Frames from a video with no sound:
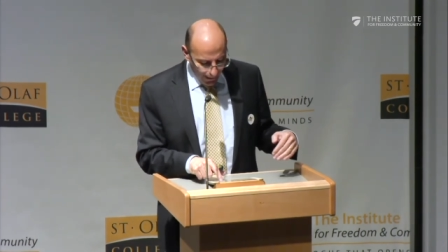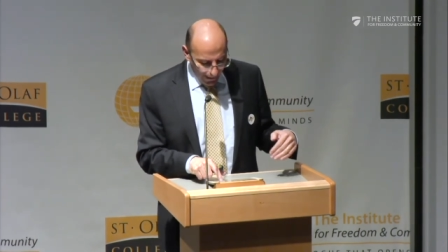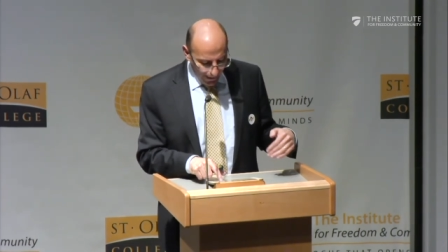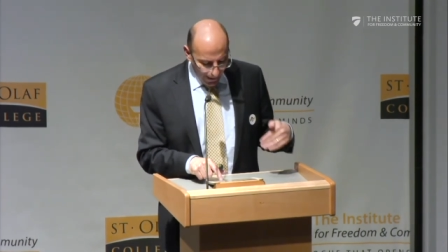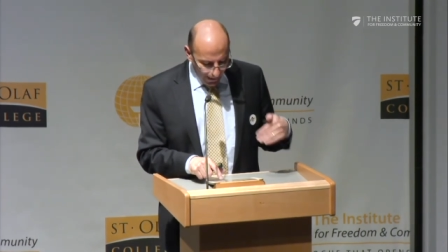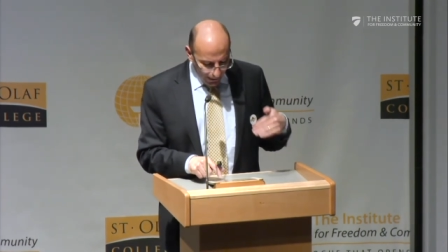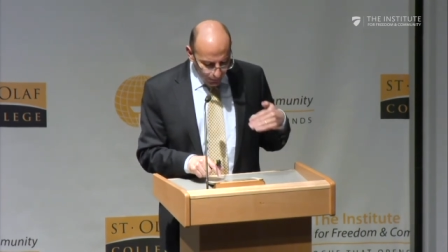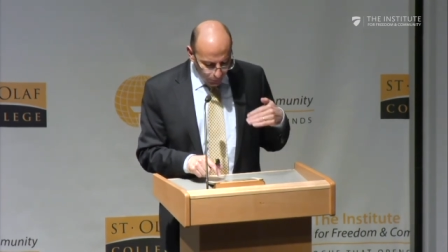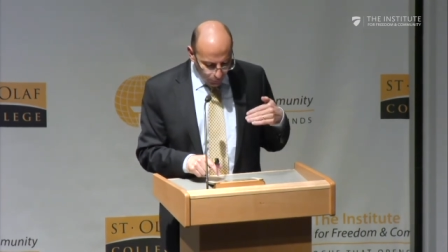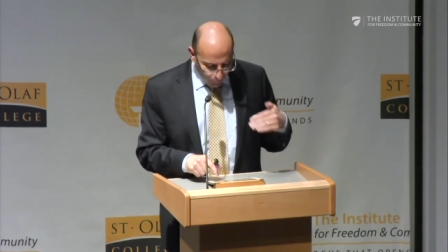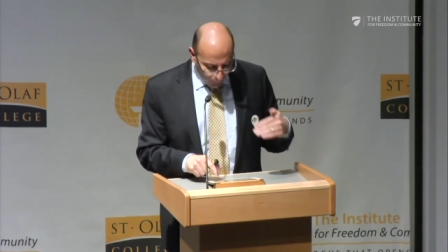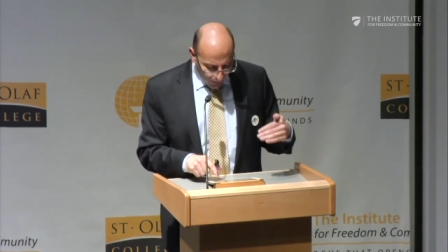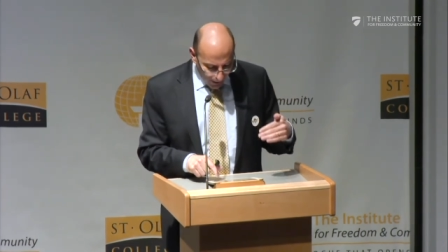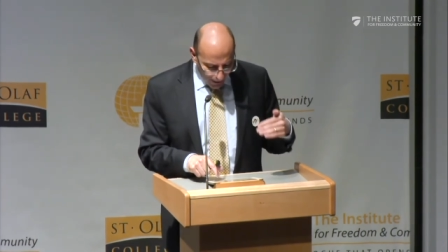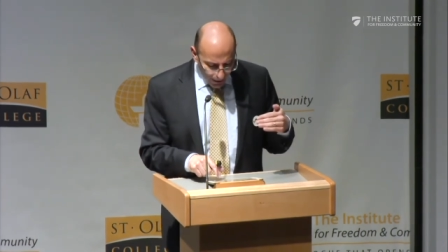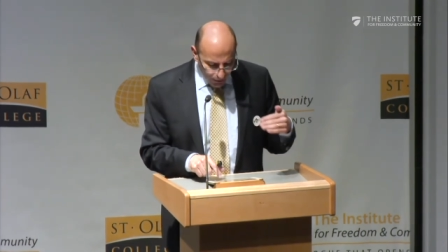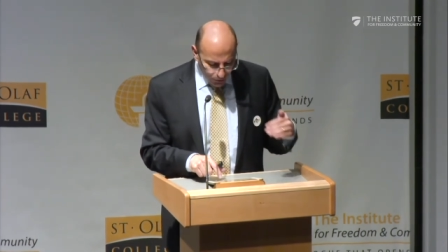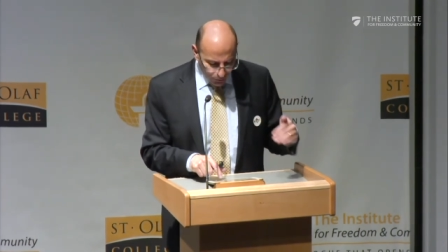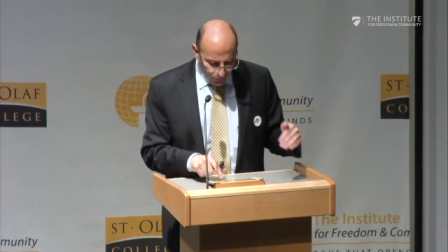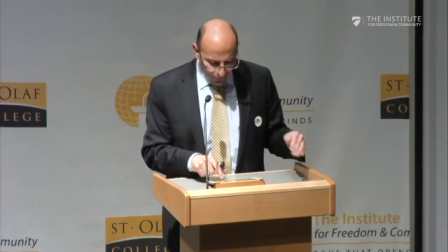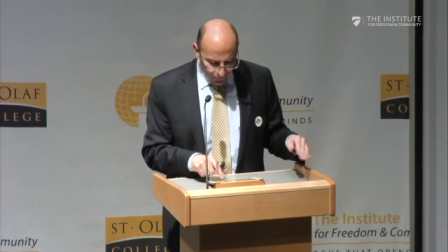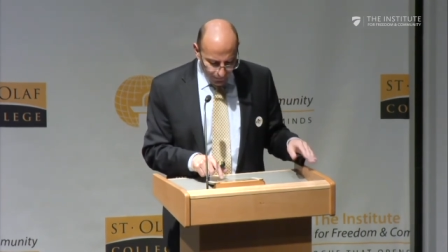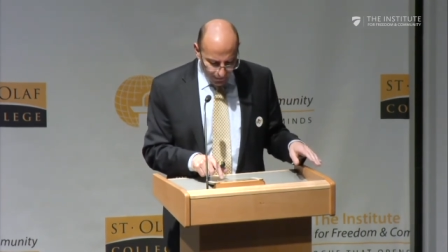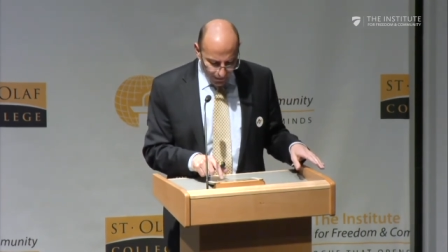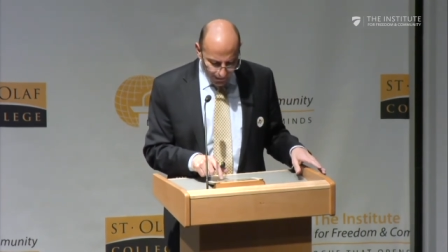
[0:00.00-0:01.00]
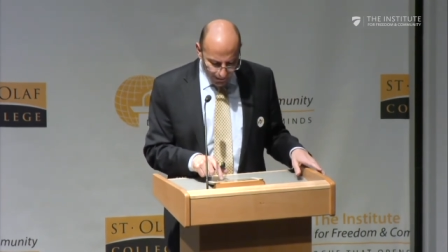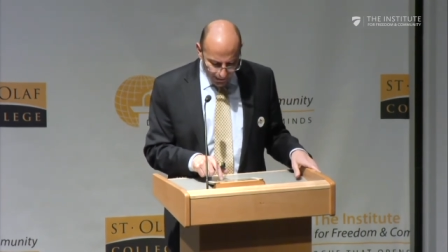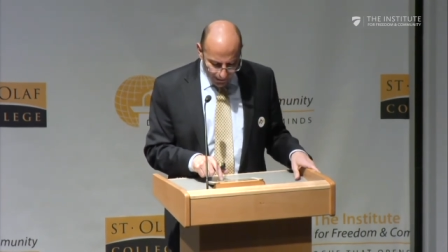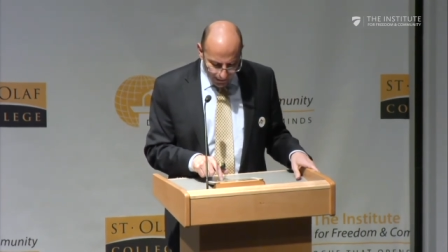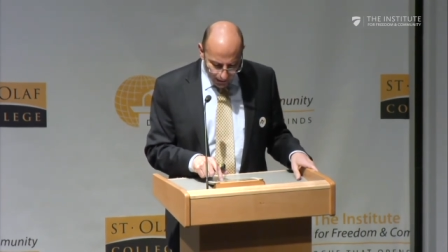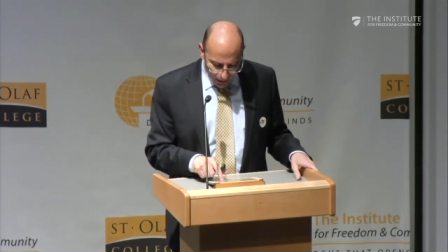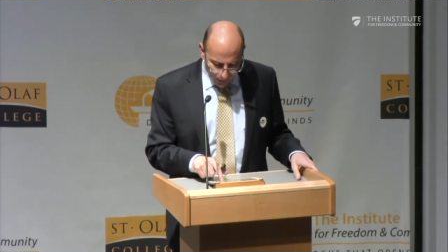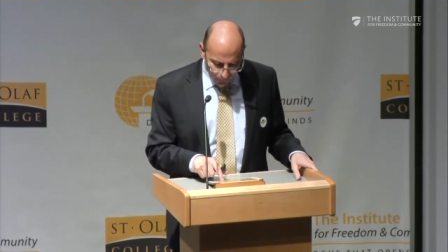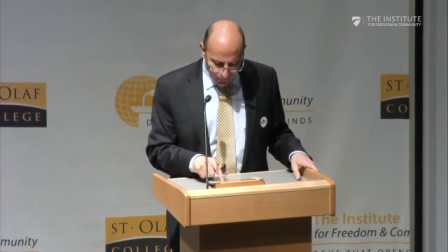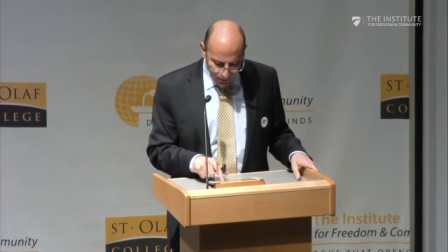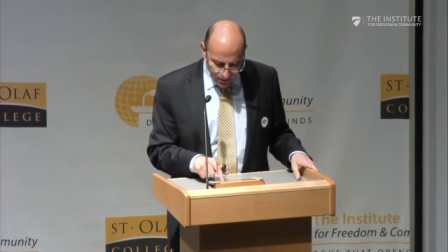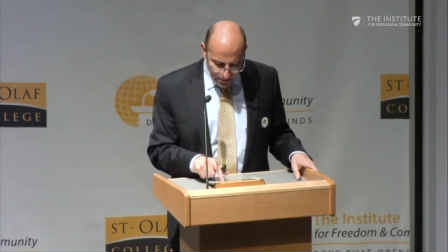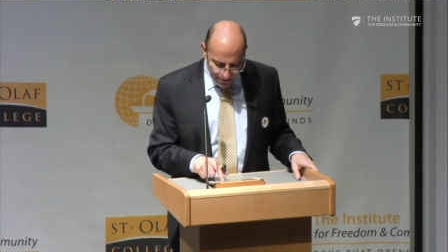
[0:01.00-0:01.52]
and why do they
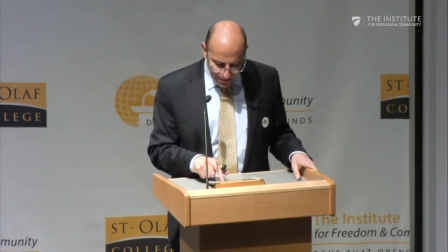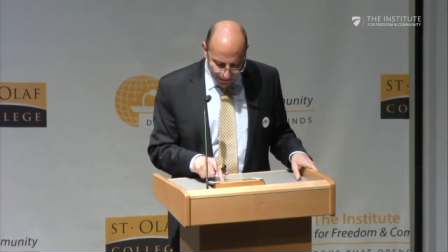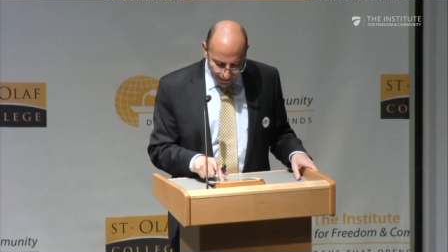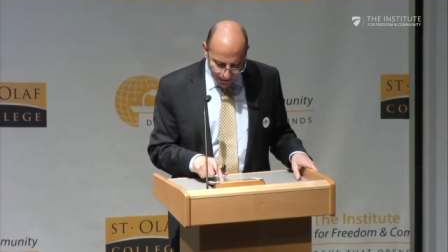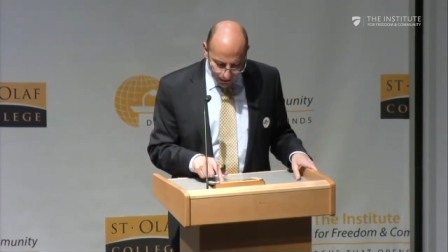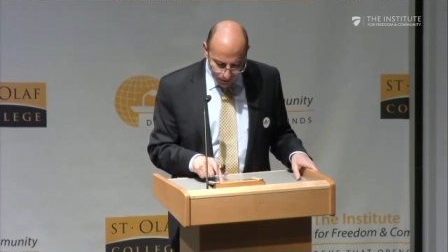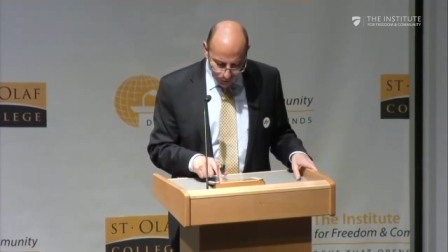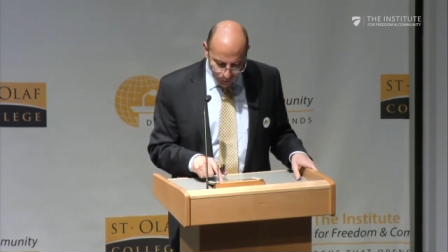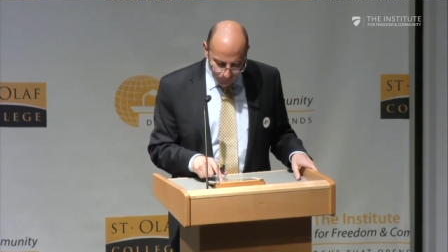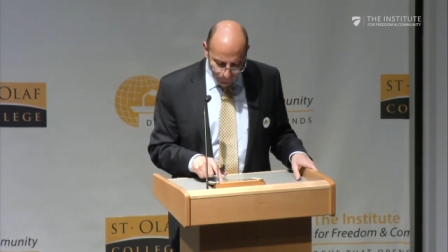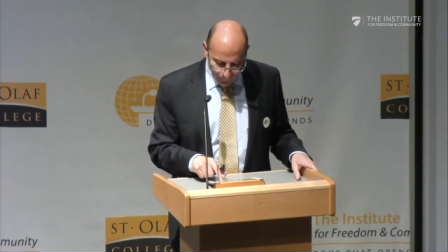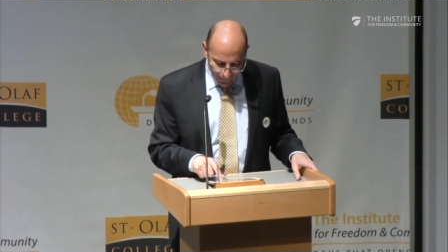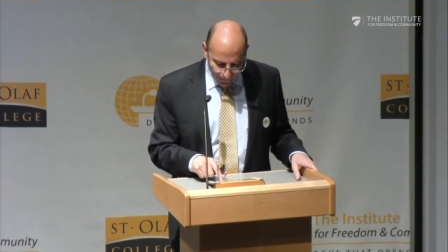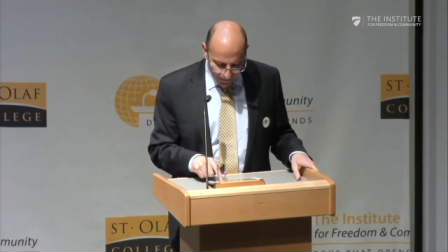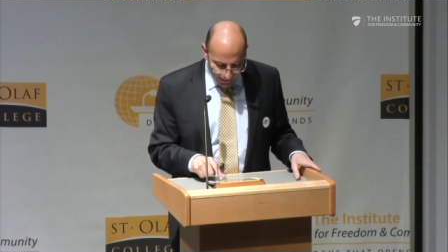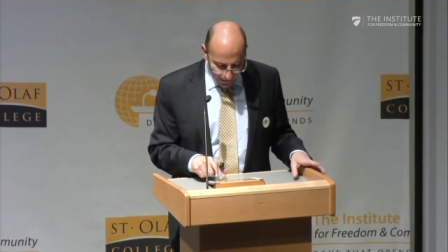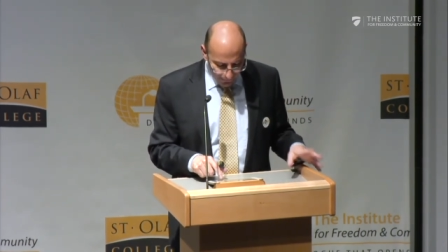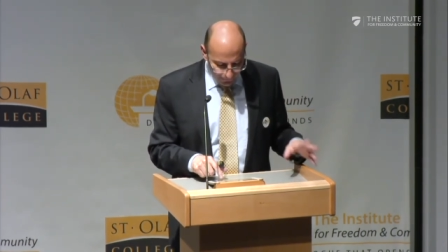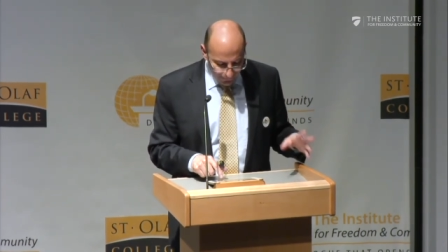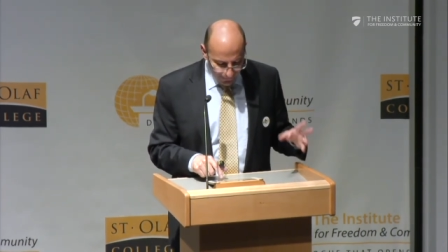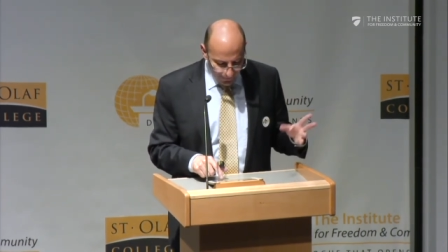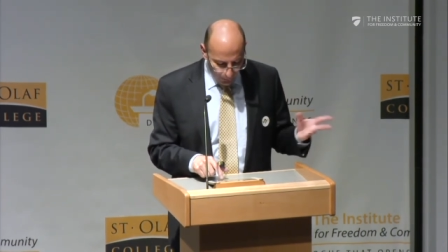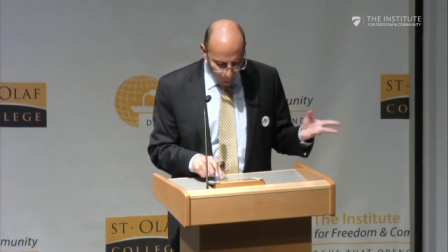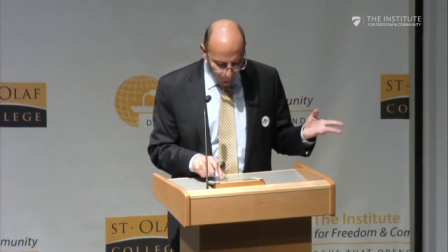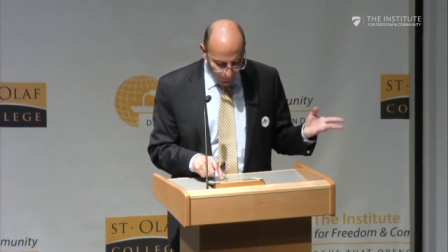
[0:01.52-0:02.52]
allow Israel to behave the